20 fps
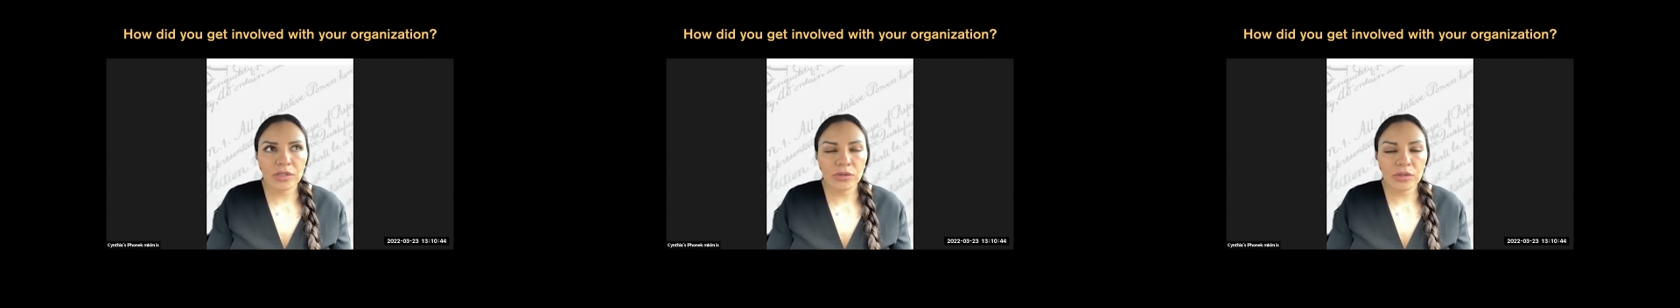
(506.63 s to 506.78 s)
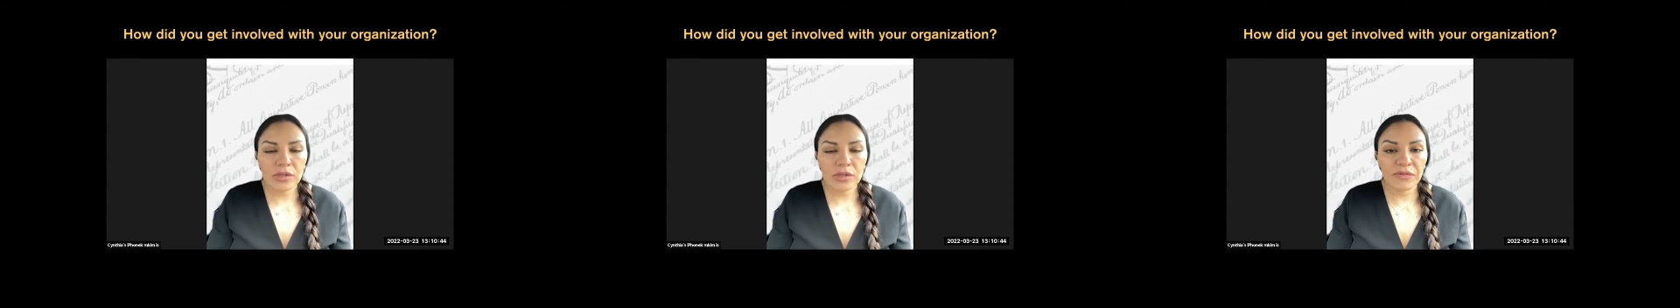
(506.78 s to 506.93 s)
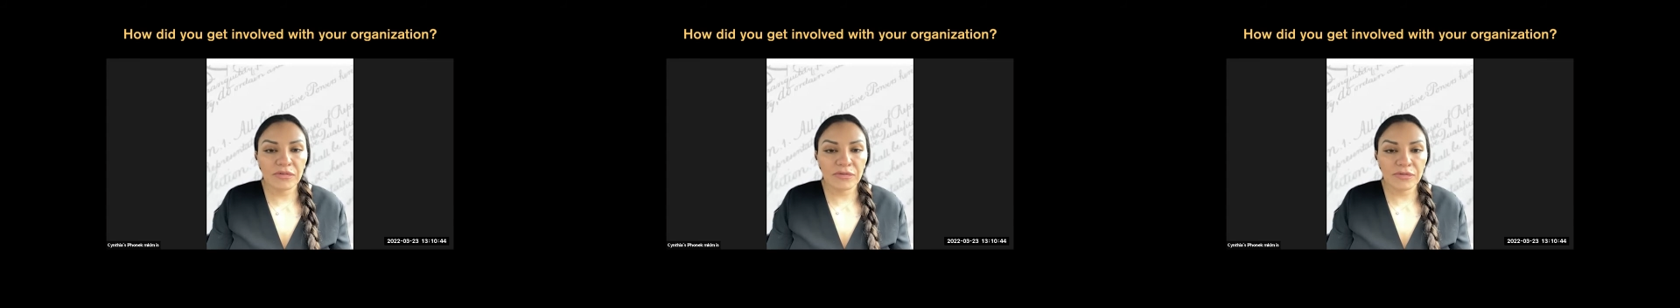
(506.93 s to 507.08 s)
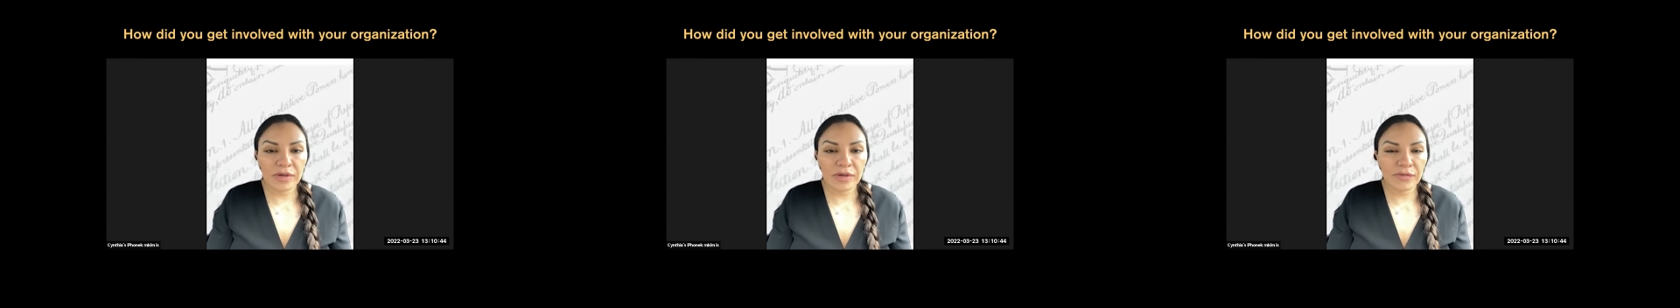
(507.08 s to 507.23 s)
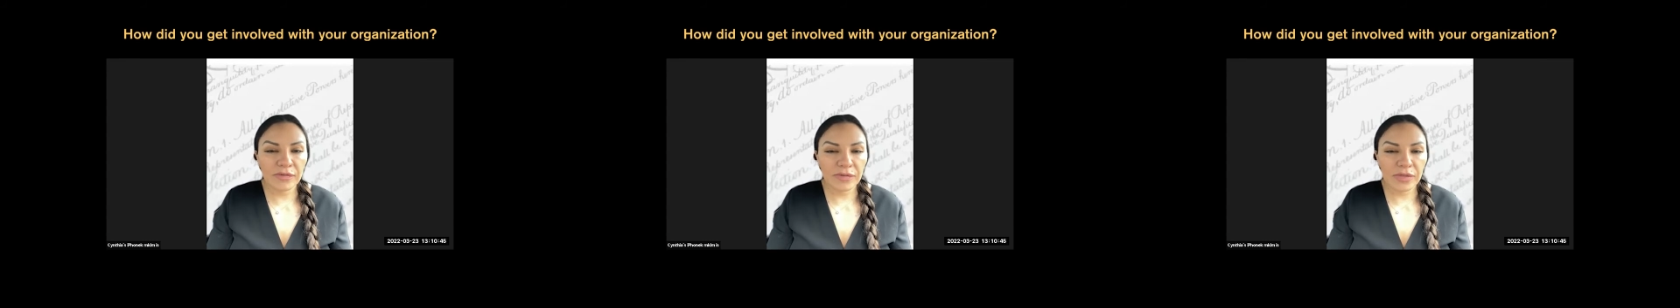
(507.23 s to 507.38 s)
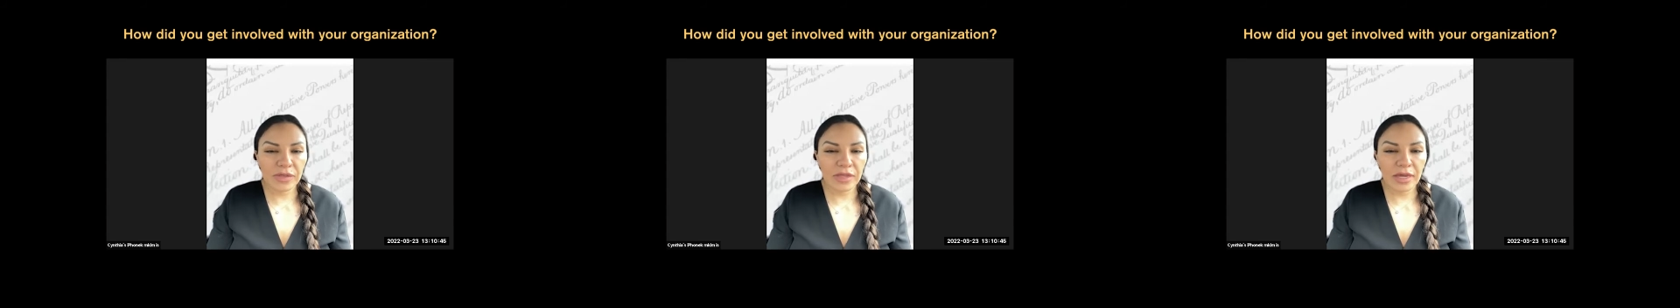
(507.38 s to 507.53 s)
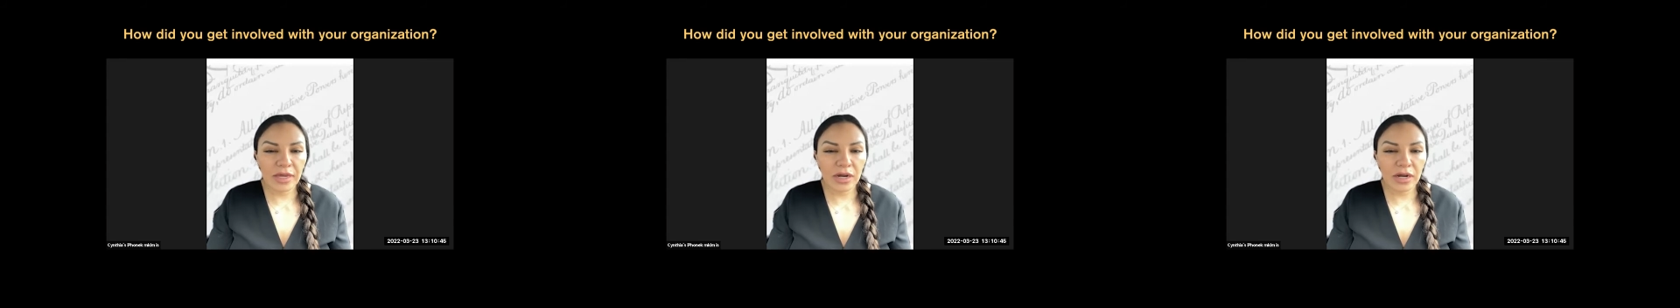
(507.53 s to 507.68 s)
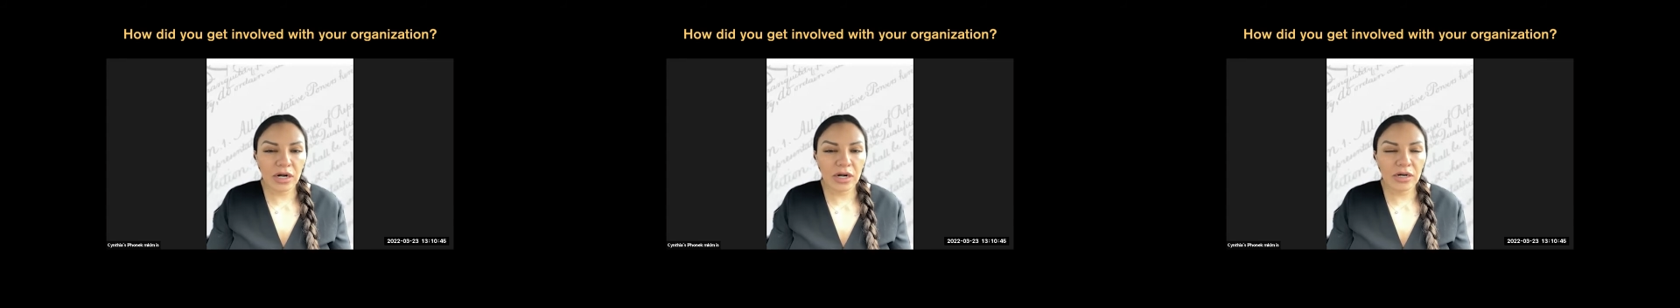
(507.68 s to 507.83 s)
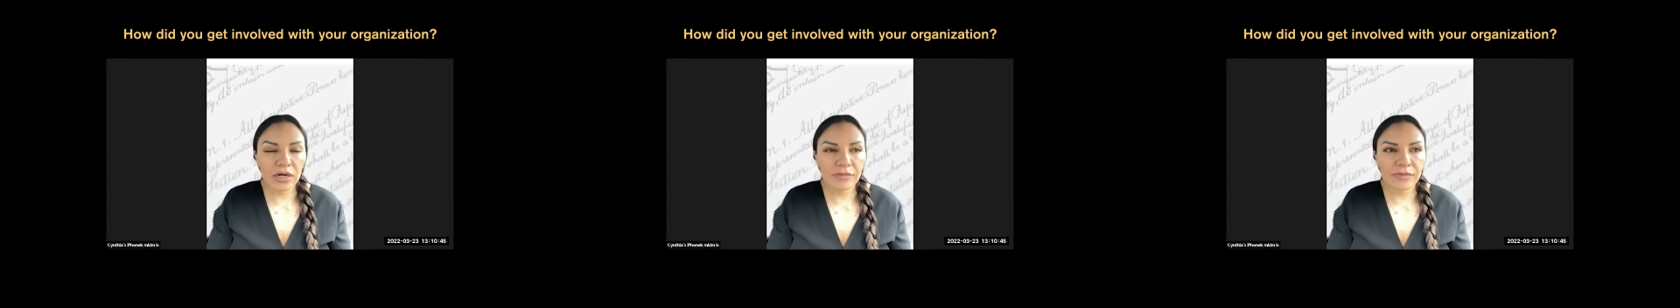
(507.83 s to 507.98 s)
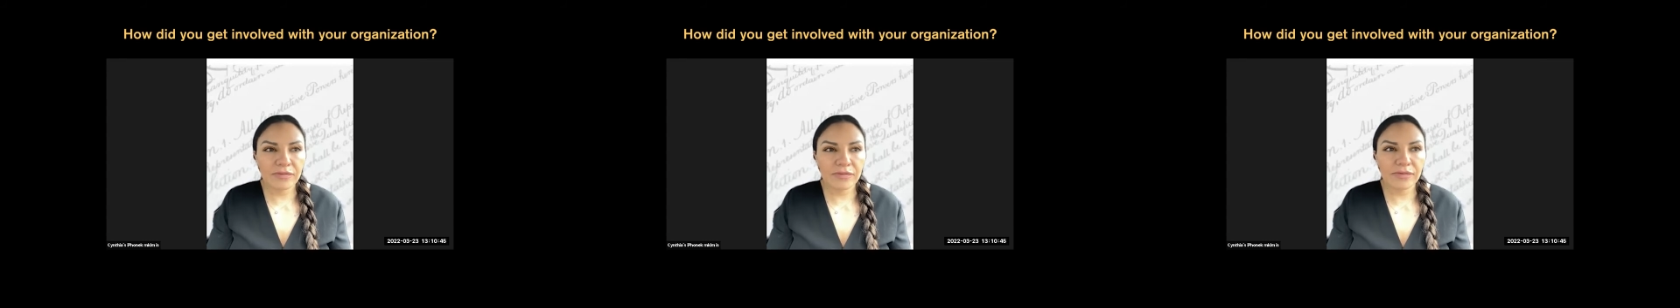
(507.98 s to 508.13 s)
to the 5
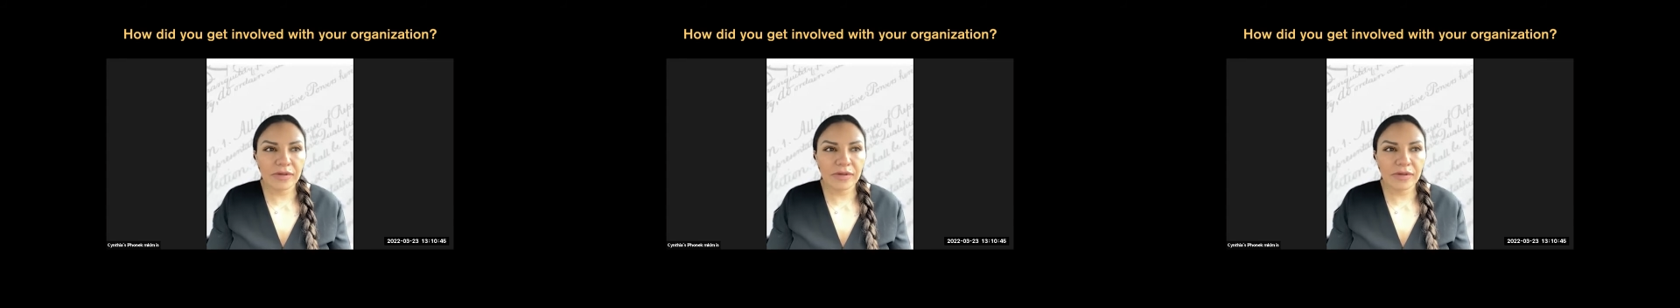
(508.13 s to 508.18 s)
years